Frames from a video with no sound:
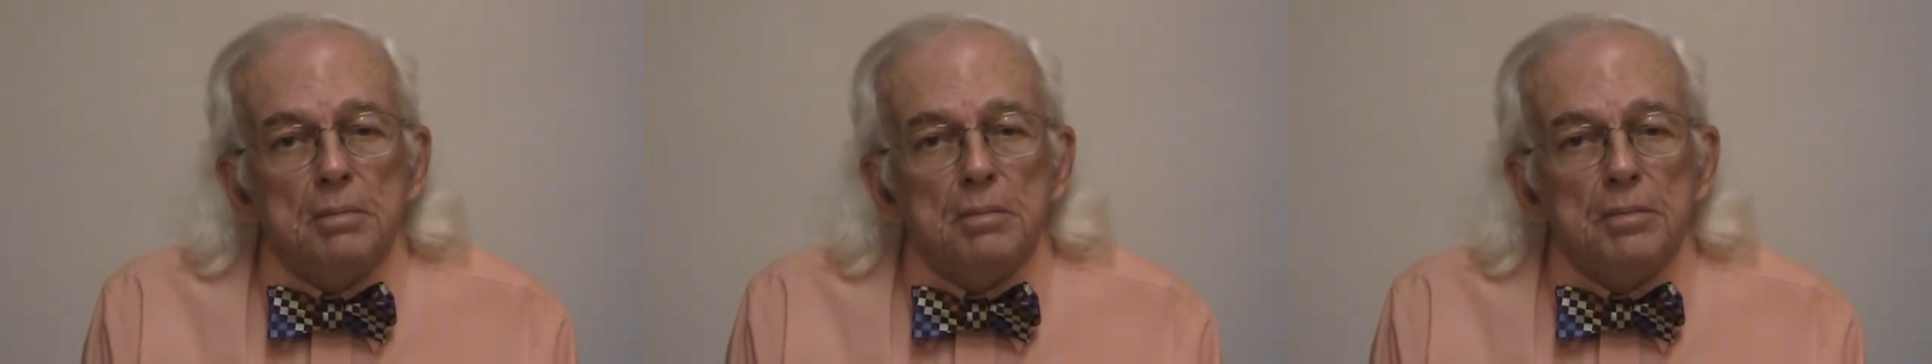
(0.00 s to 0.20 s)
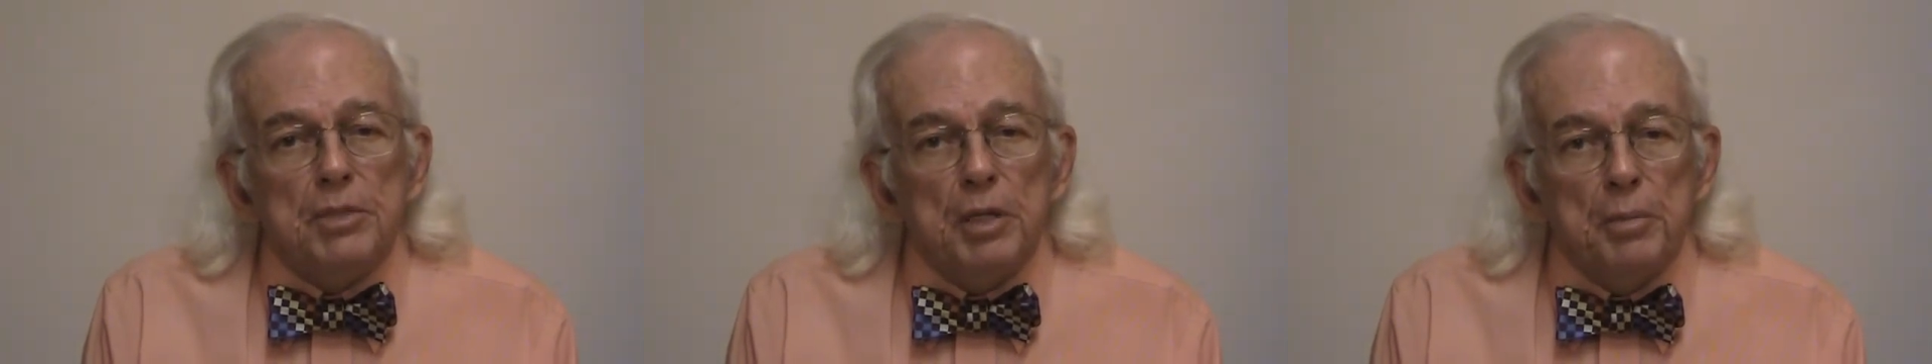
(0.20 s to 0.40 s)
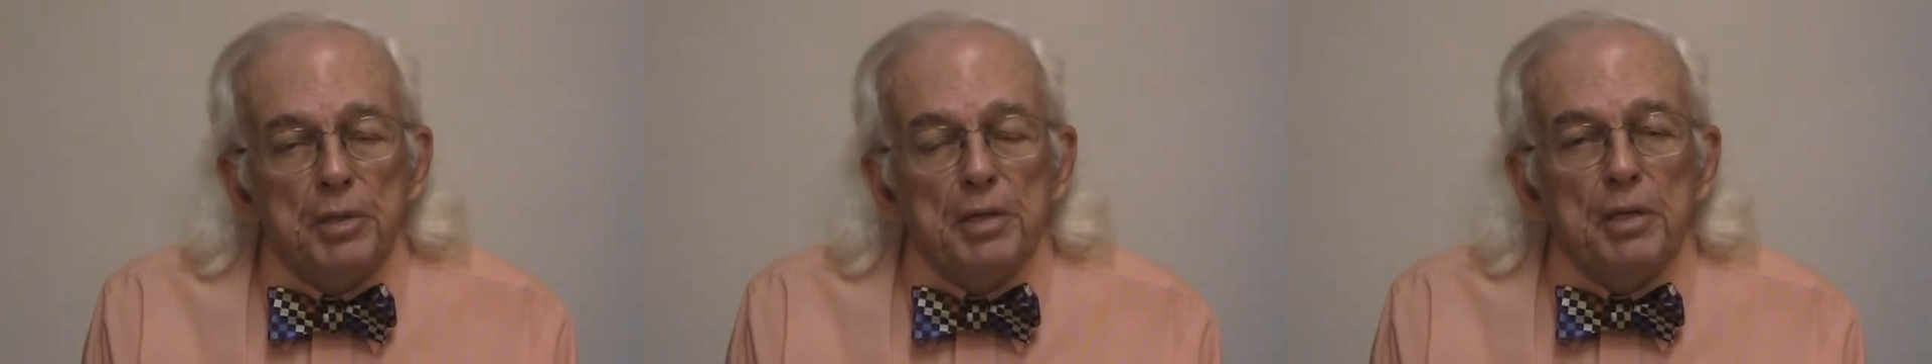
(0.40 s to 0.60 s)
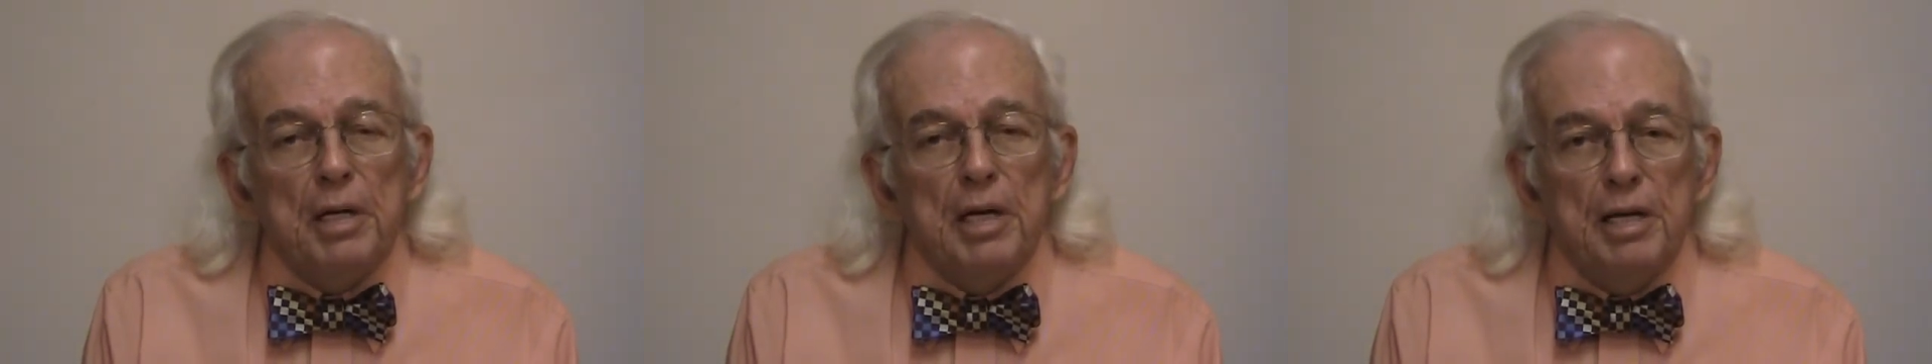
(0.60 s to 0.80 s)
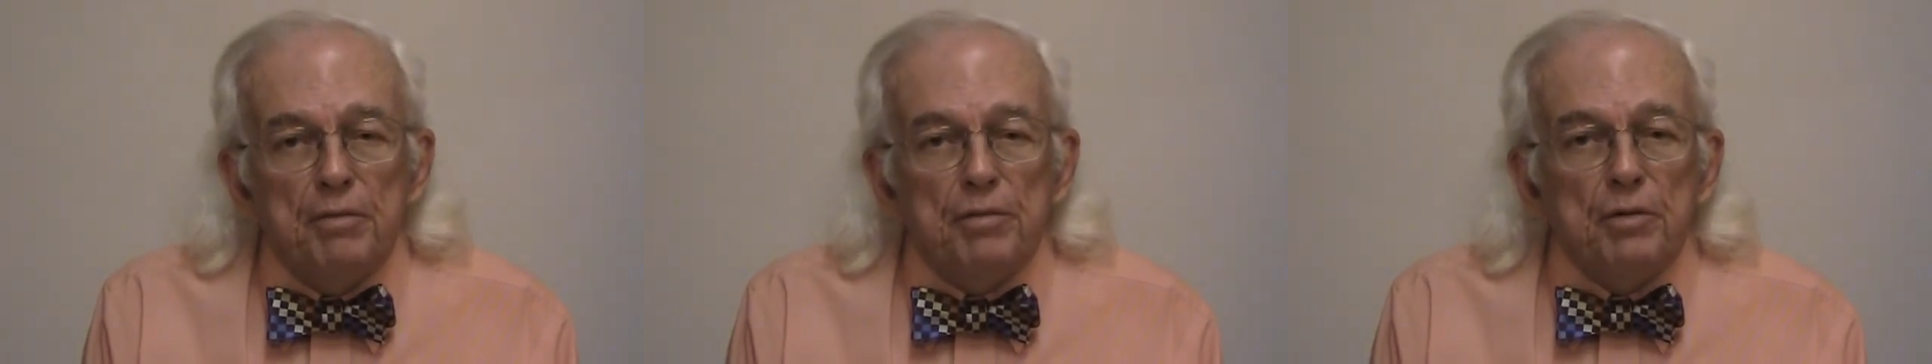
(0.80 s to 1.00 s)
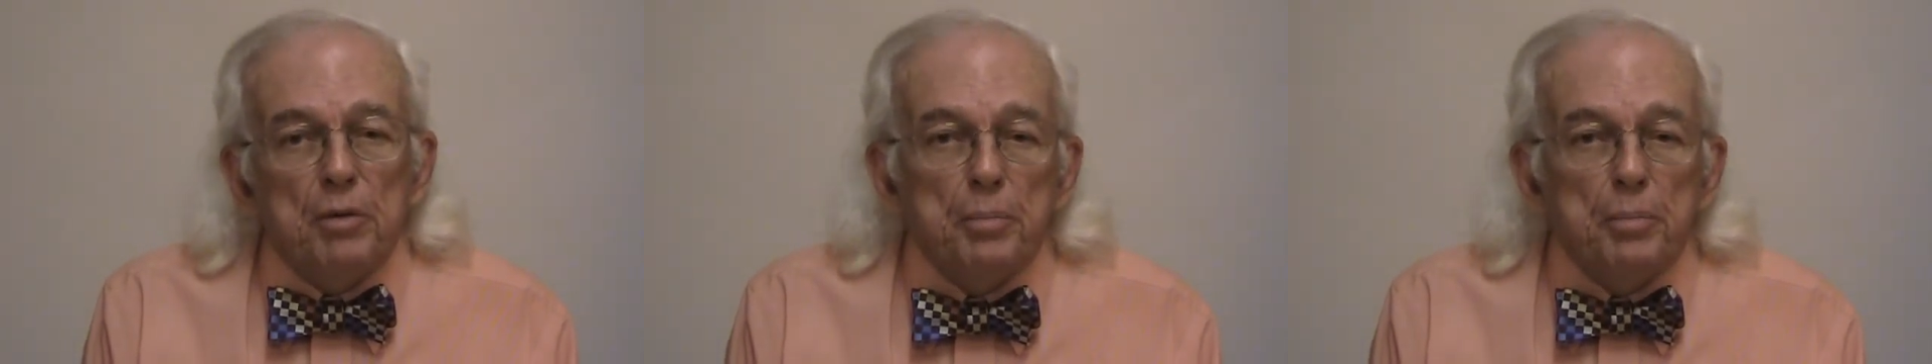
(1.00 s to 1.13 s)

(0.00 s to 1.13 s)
some of the hateful